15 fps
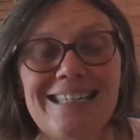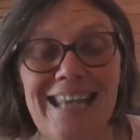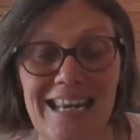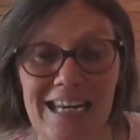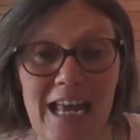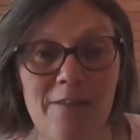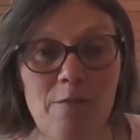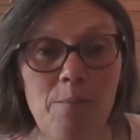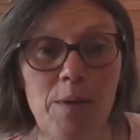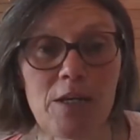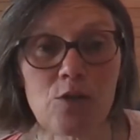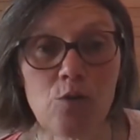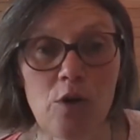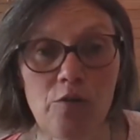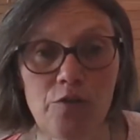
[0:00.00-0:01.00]
tend to have a
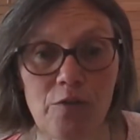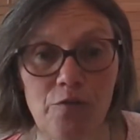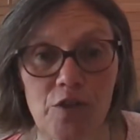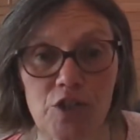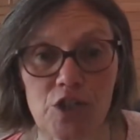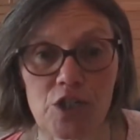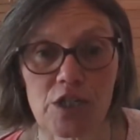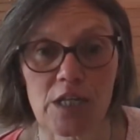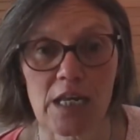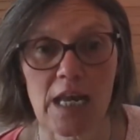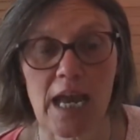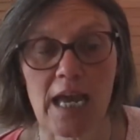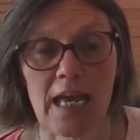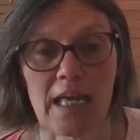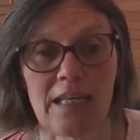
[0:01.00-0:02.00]
B12
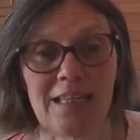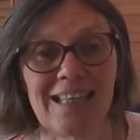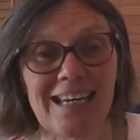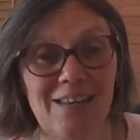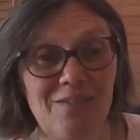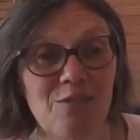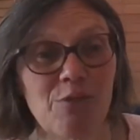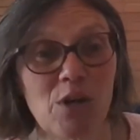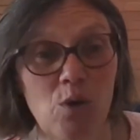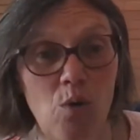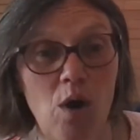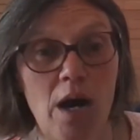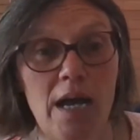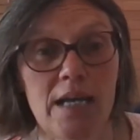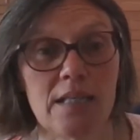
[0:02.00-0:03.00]
deficiency, and the liver
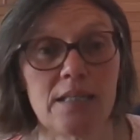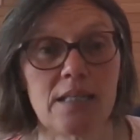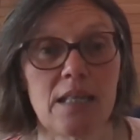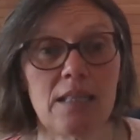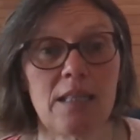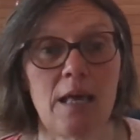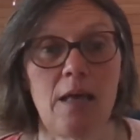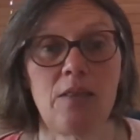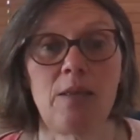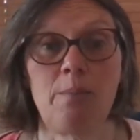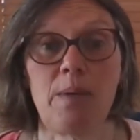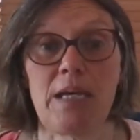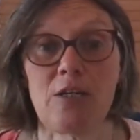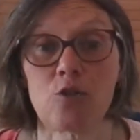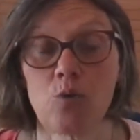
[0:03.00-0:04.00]
requires the
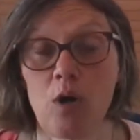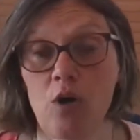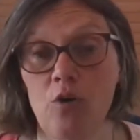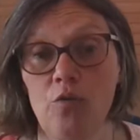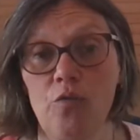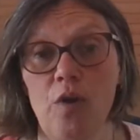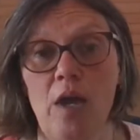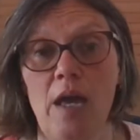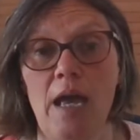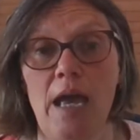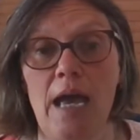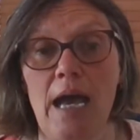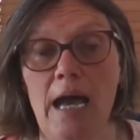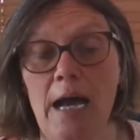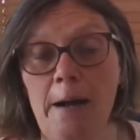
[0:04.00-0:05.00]
B12
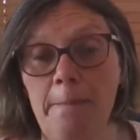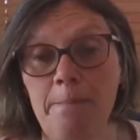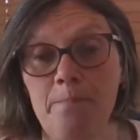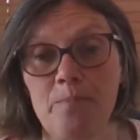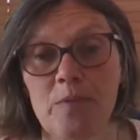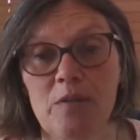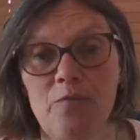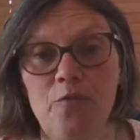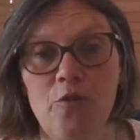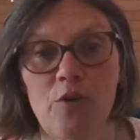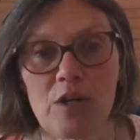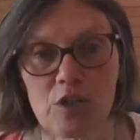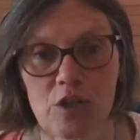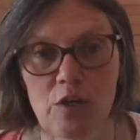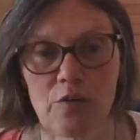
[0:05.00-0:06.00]

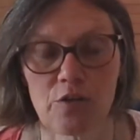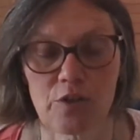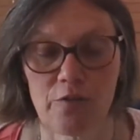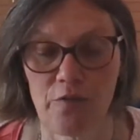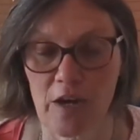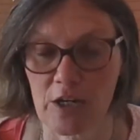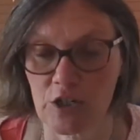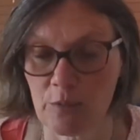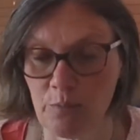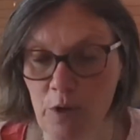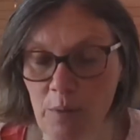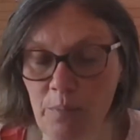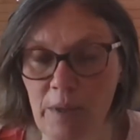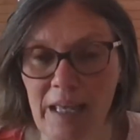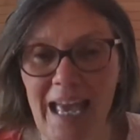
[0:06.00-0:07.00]
for it to function
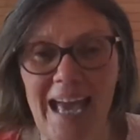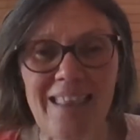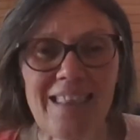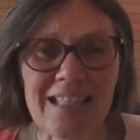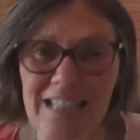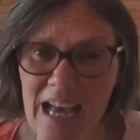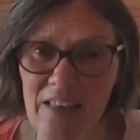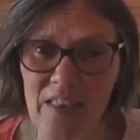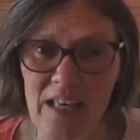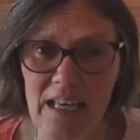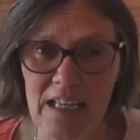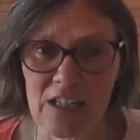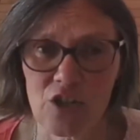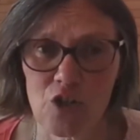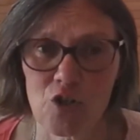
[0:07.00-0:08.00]
properly. And there's
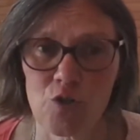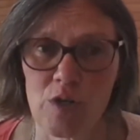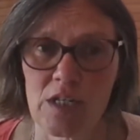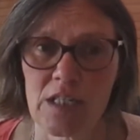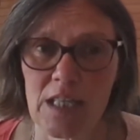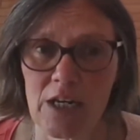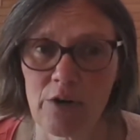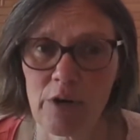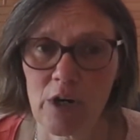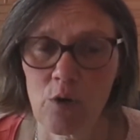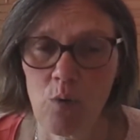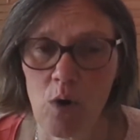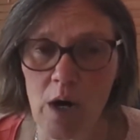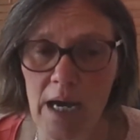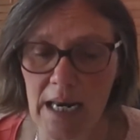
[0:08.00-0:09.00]
other nutrients that are
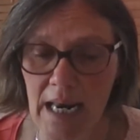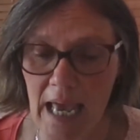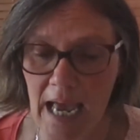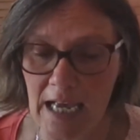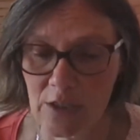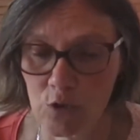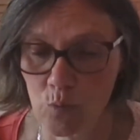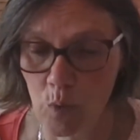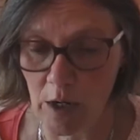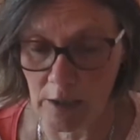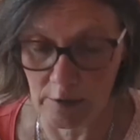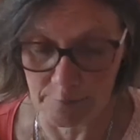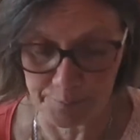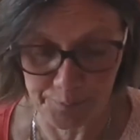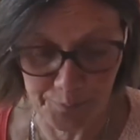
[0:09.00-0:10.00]
required as
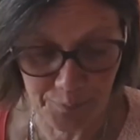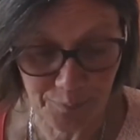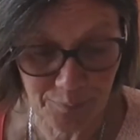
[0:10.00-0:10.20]
well.